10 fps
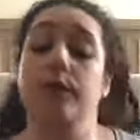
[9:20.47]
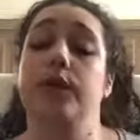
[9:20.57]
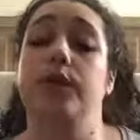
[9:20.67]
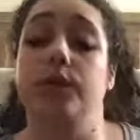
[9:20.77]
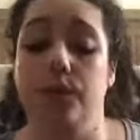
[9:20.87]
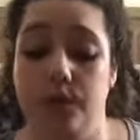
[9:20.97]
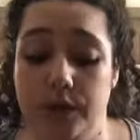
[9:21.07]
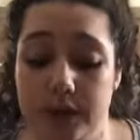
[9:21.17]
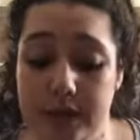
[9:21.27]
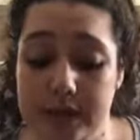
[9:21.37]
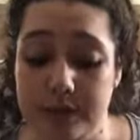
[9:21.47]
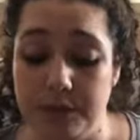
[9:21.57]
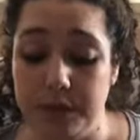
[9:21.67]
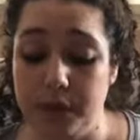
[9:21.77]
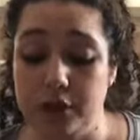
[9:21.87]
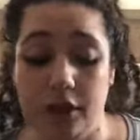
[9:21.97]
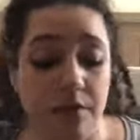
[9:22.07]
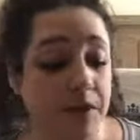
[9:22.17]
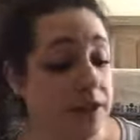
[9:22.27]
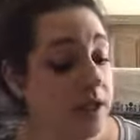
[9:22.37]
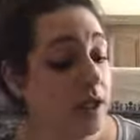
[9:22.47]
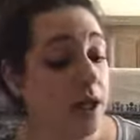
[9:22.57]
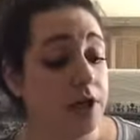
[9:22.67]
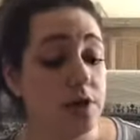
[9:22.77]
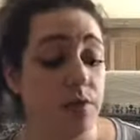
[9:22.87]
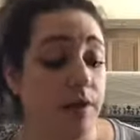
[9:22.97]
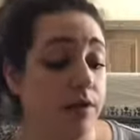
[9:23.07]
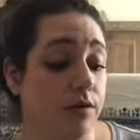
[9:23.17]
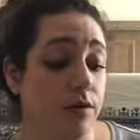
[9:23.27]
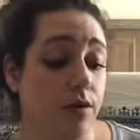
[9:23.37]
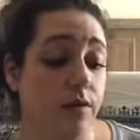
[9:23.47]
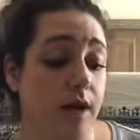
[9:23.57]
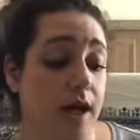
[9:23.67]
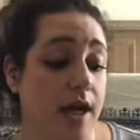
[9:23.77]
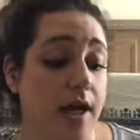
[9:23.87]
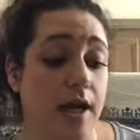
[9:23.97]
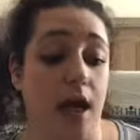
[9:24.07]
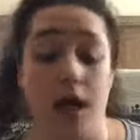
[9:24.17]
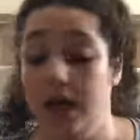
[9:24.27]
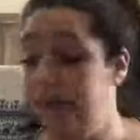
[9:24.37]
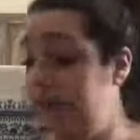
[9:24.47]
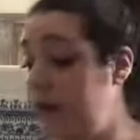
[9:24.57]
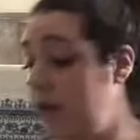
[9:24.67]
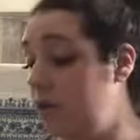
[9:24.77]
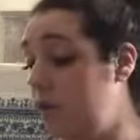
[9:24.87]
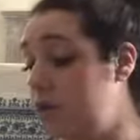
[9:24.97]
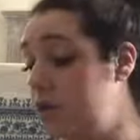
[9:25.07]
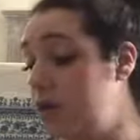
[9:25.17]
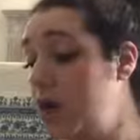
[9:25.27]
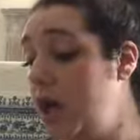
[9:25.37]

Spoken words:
through Simply Charlotte Mason. I just went through and I found,